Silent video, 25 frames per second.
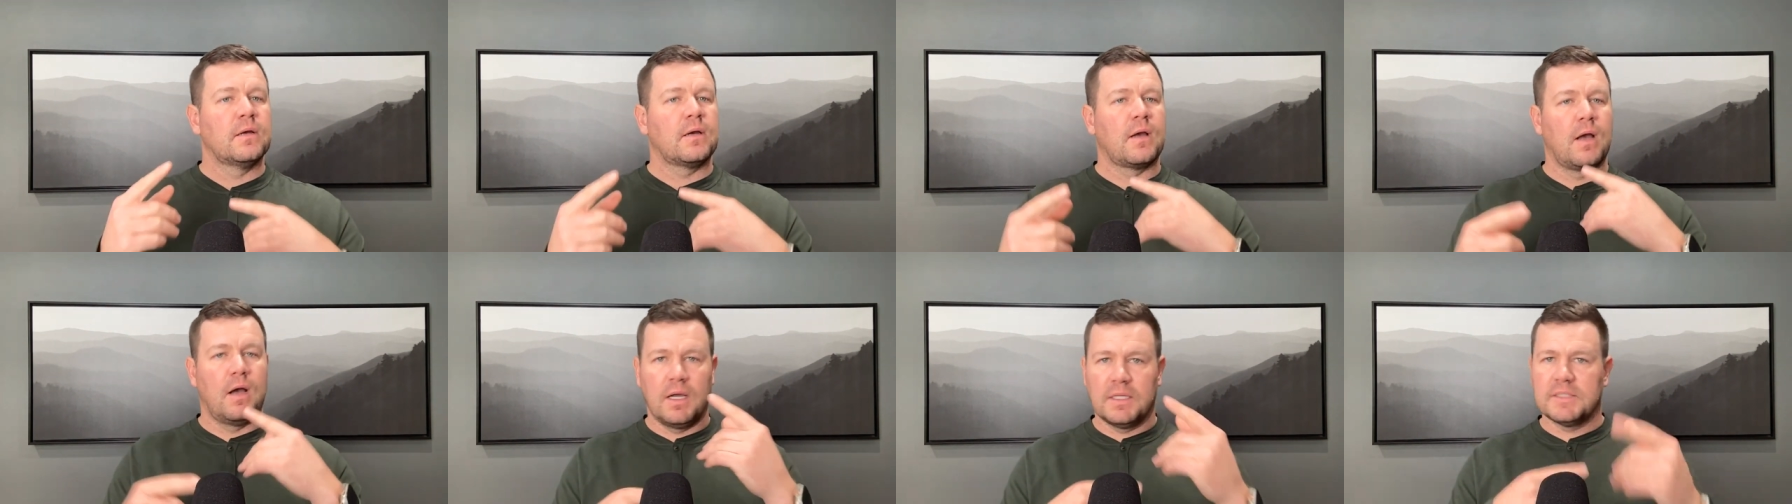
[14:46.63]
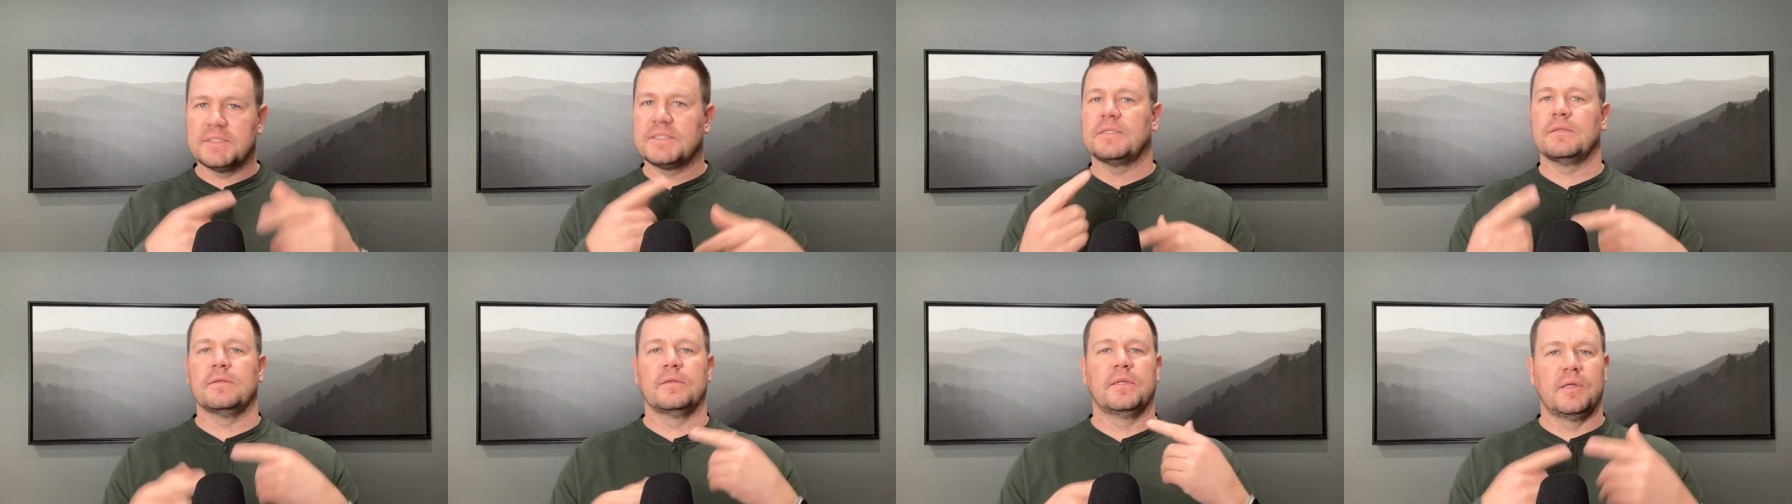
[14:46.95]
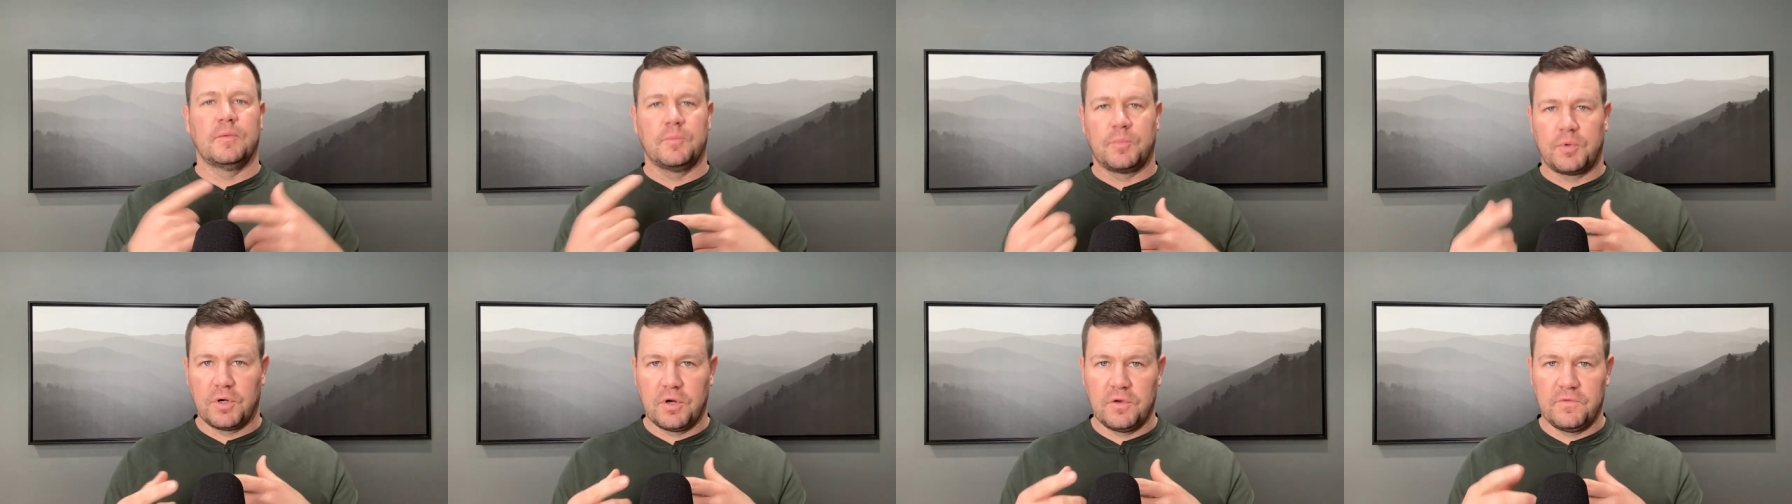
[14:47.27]

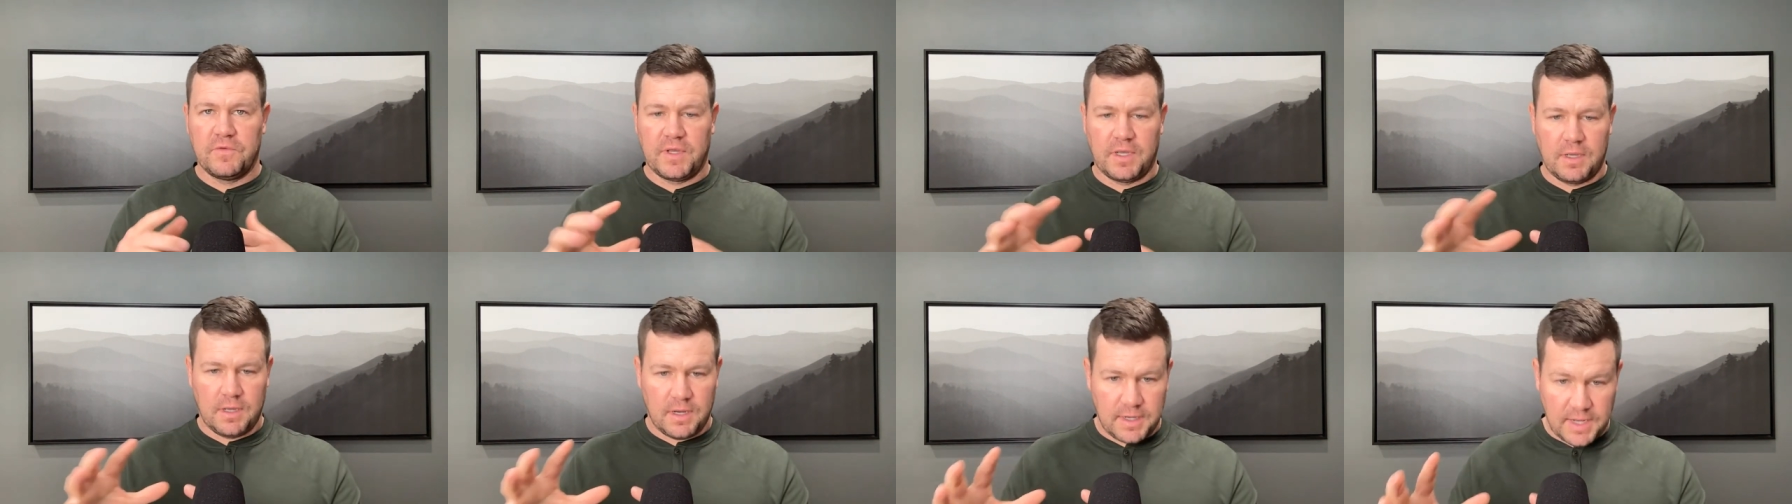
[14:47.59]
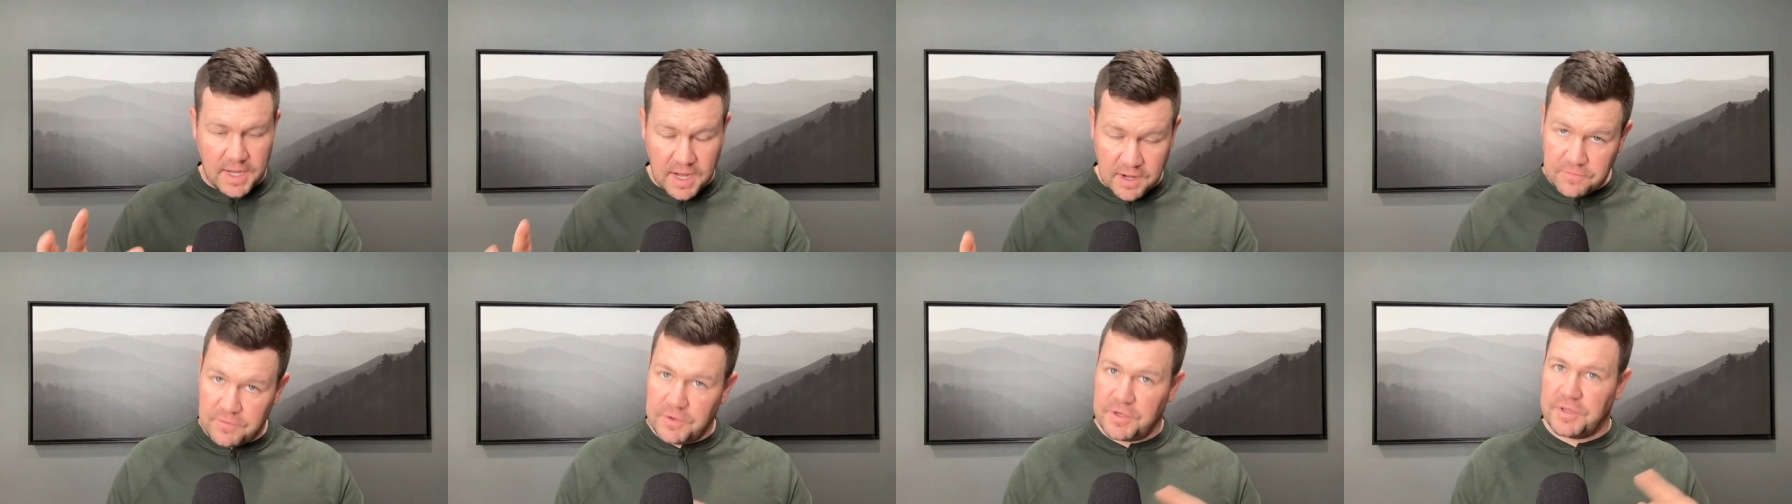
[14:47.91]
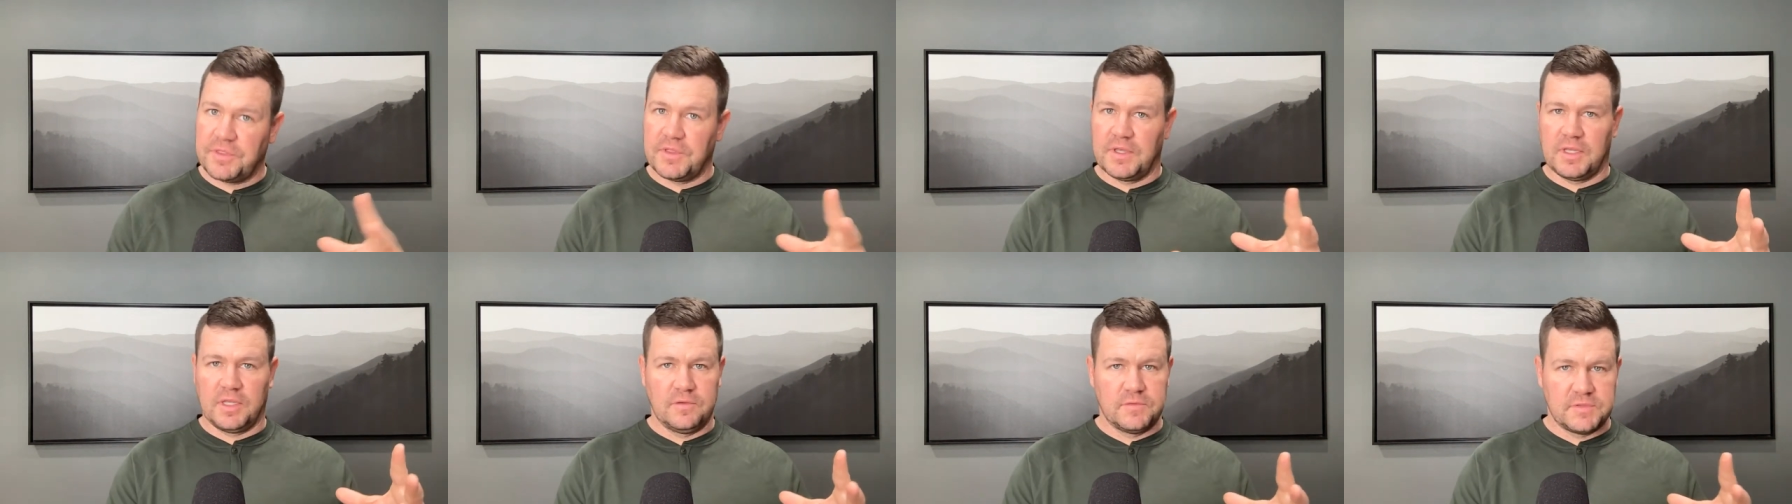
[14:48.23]
constantly improving on
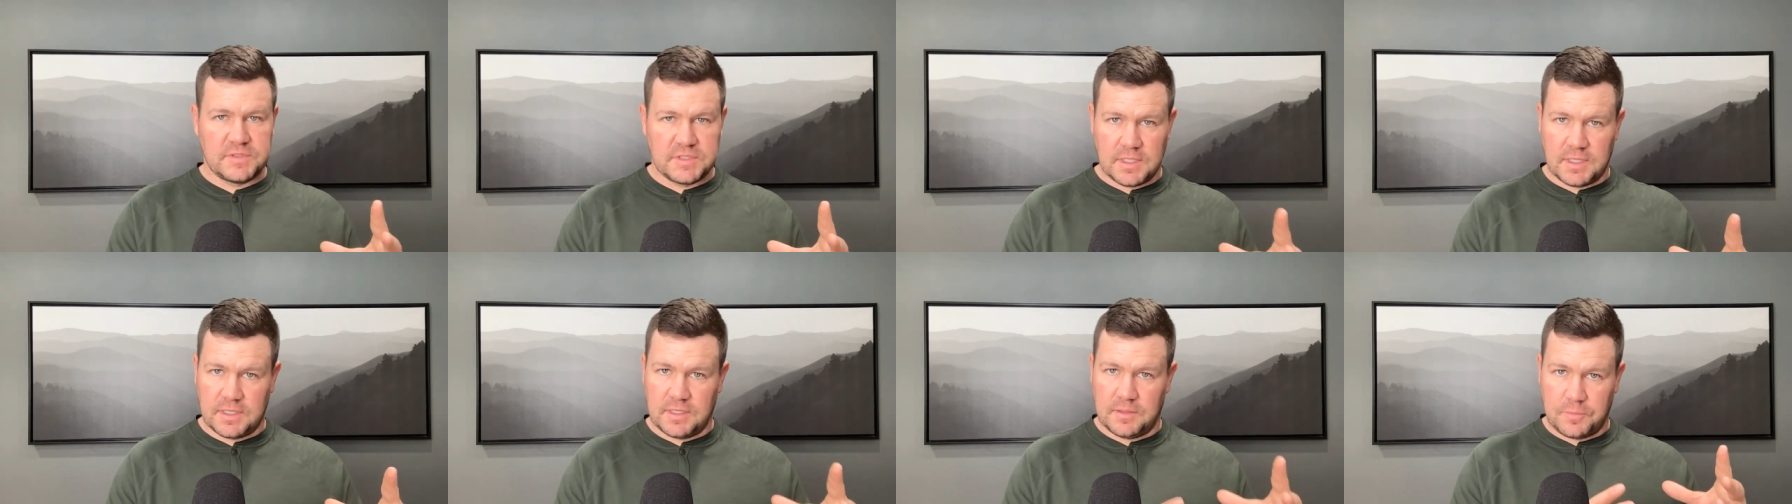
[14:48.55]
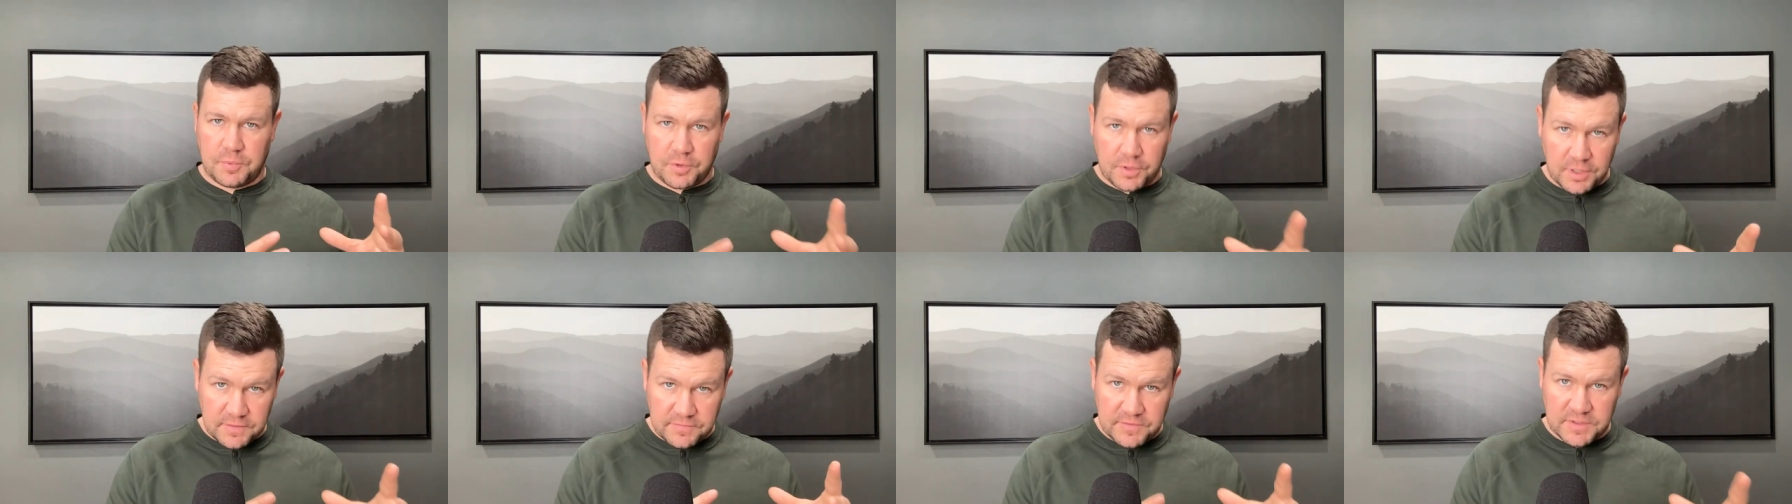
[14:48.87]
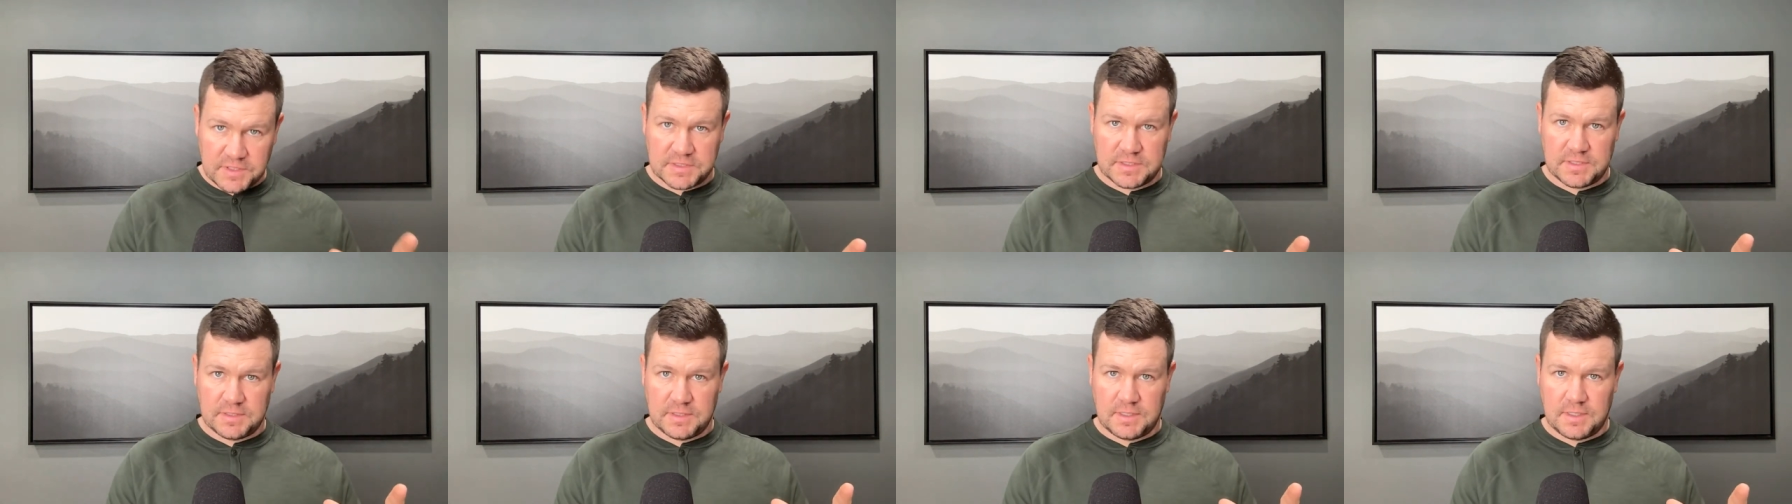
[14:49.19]
everything you've studied
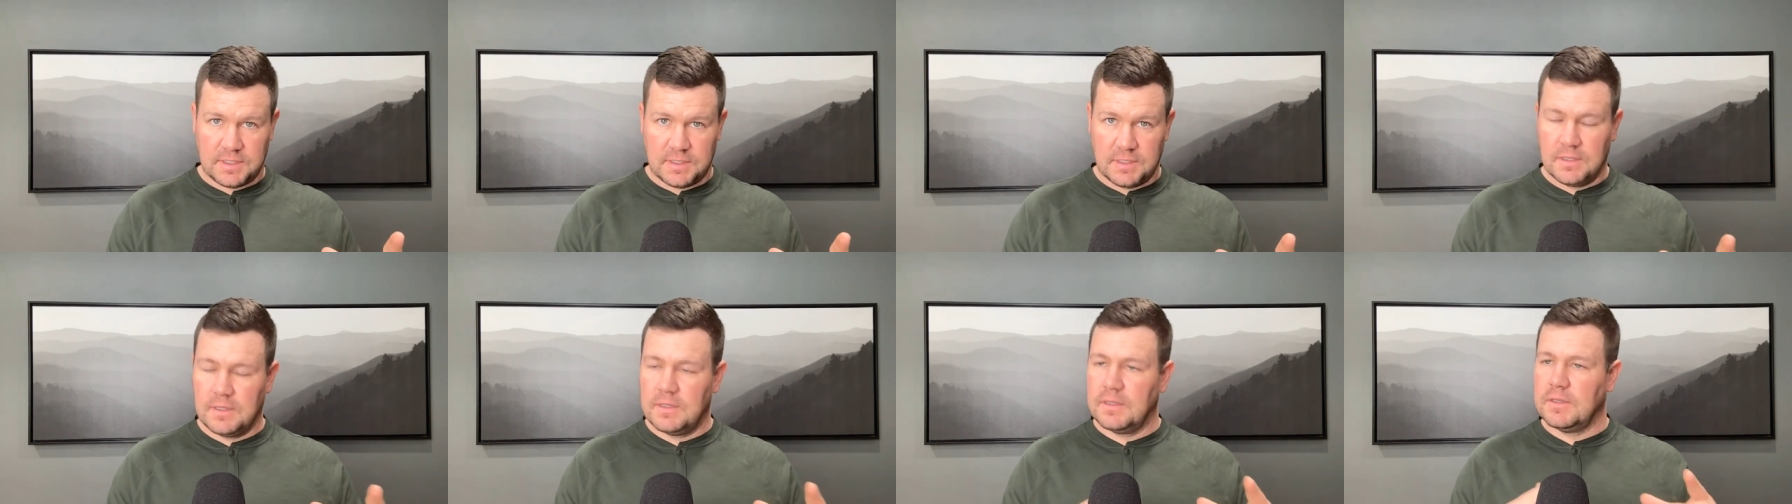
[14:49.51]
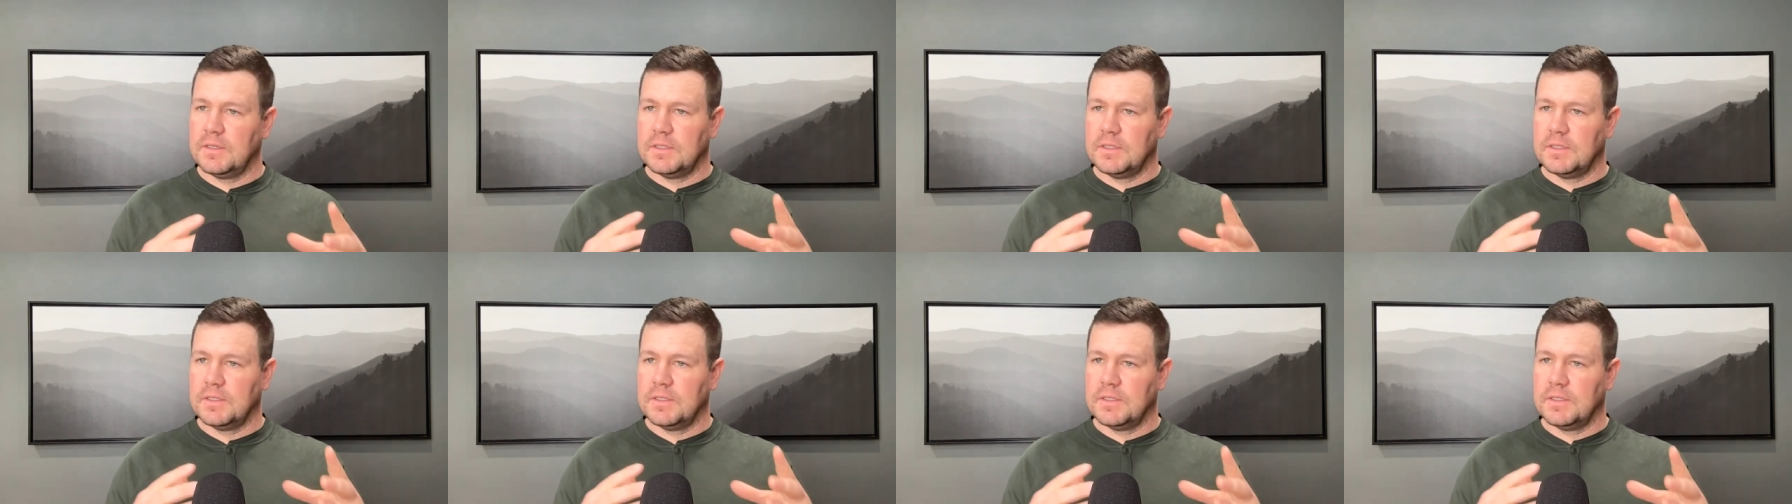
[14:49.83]
previously